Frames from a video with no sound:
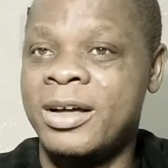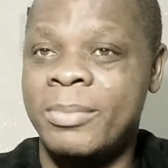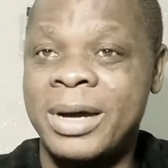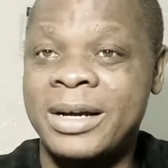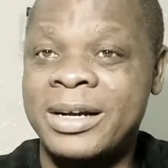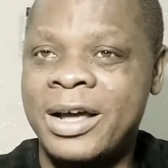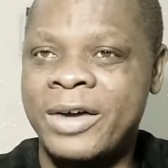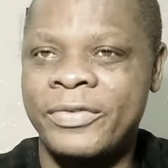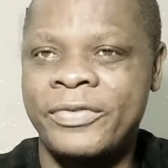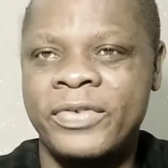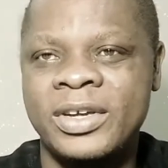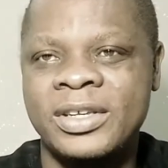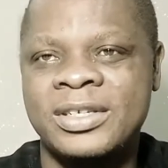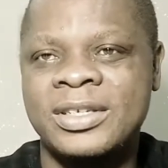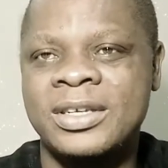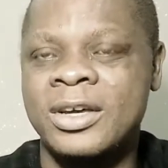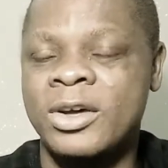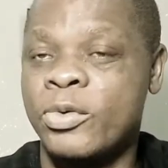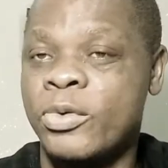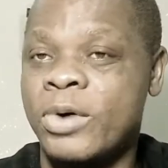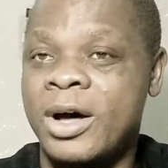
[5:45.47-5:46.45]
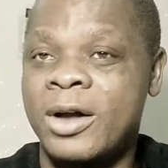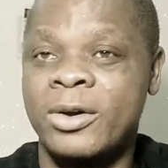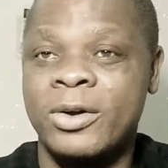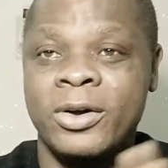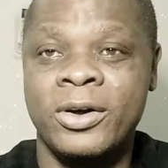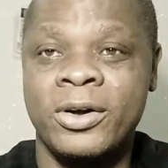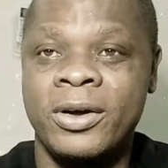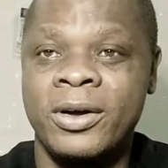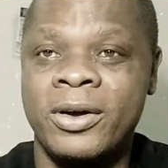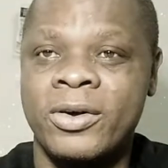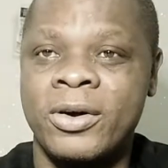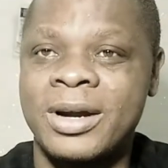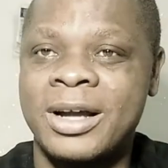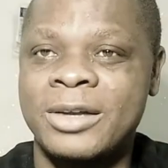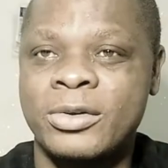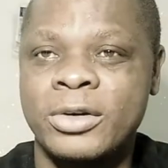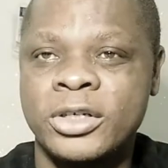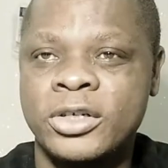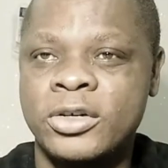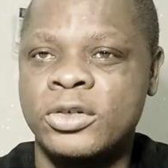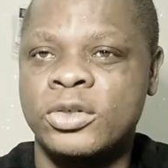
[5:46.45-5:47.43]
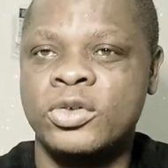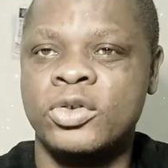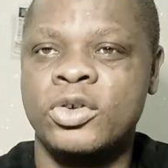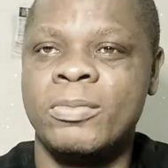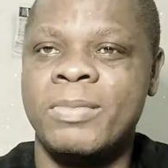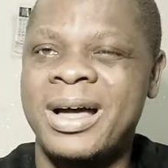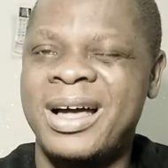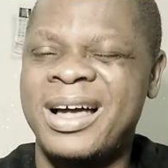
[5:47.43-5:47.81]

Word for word: Madam Faith. Well, congratulations to you,